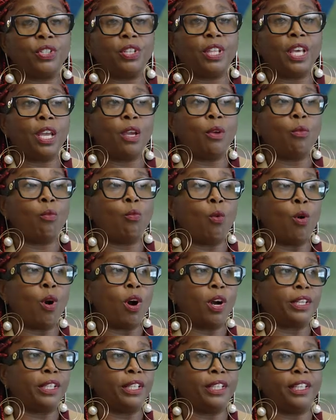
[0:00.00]
they
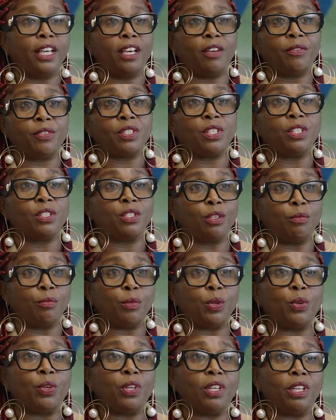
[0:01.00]
walked and canvassed this
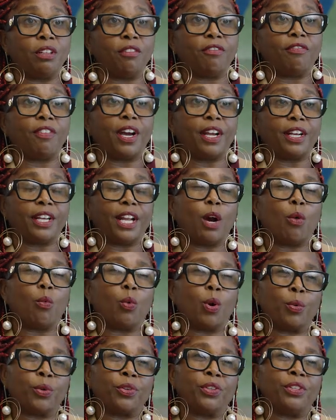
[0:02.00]
community to find
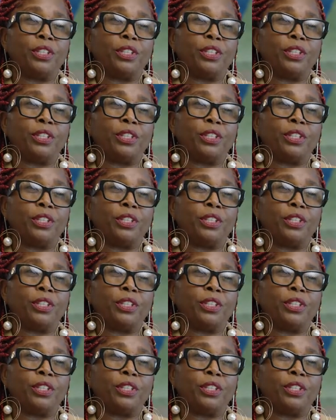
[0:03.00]
out what were